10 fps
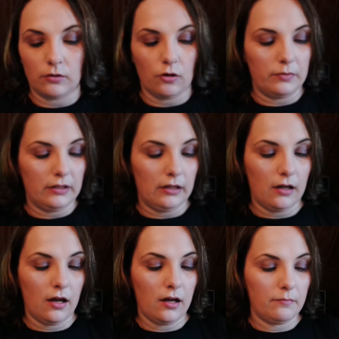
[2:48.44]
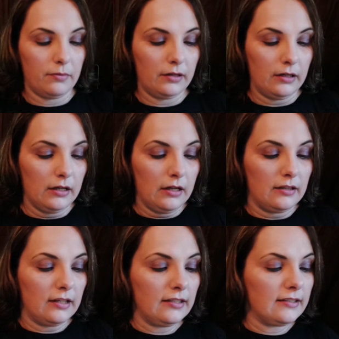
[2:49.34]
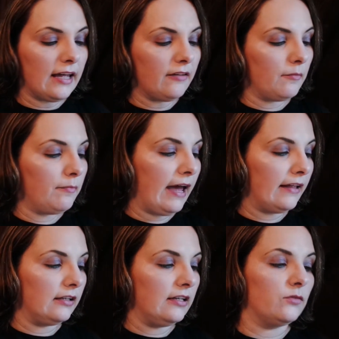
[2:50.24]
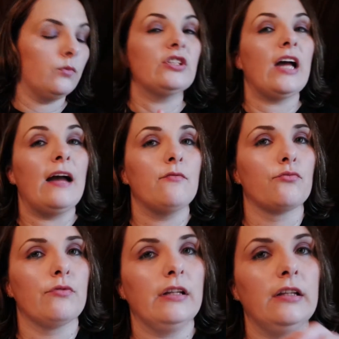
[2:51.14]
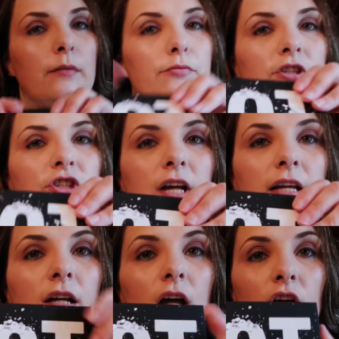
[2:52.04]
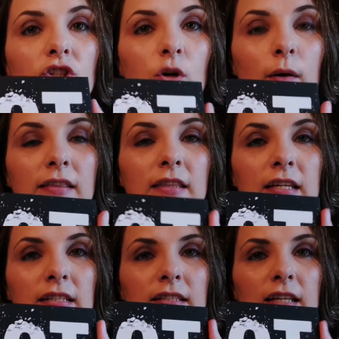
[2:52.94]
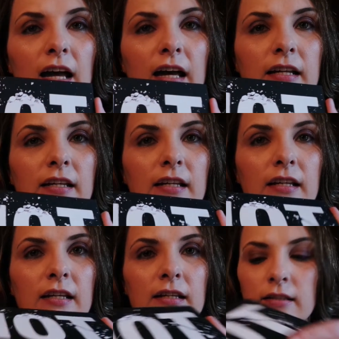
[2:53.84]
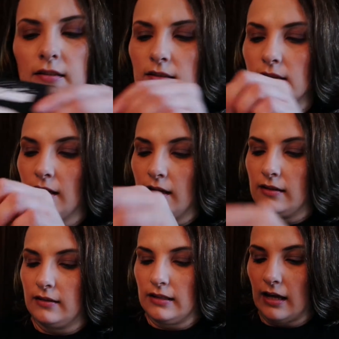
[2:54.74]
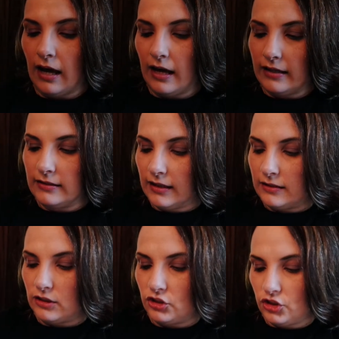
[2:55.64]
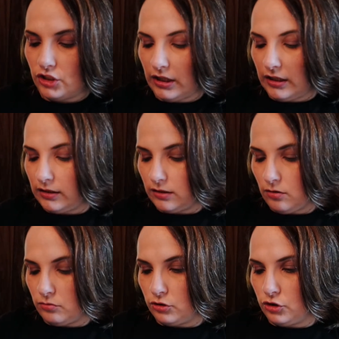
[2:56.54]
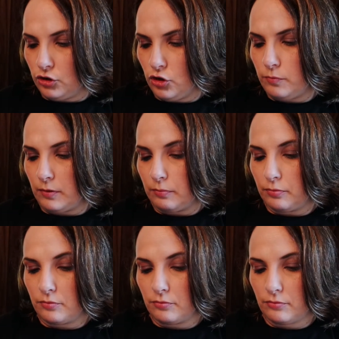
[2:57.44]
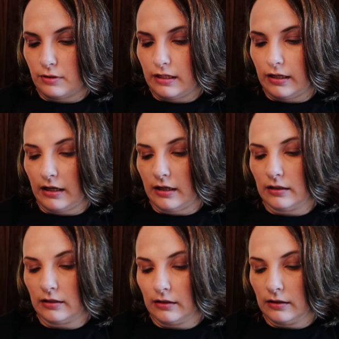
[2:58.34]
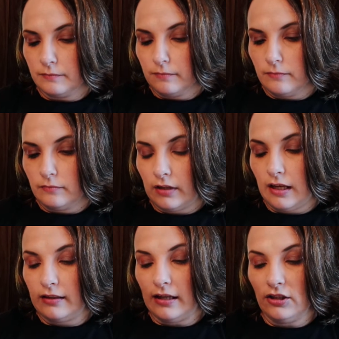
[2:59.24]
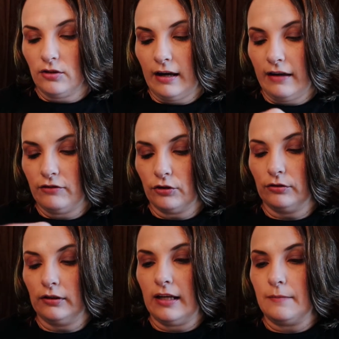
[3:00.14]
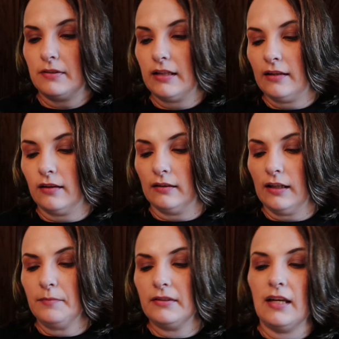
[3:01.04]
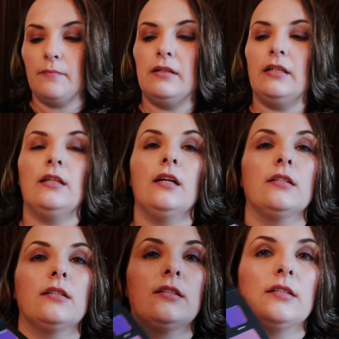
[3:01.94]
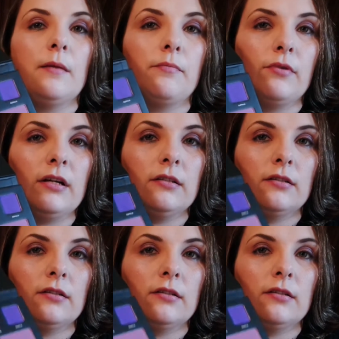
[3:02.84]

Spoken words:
We'll open it up. This is how the palette is, which I really appreciate. So on this side is the eyes and the cheeks. Oh, super pretty. And then you have your lips. And the lips can be separate.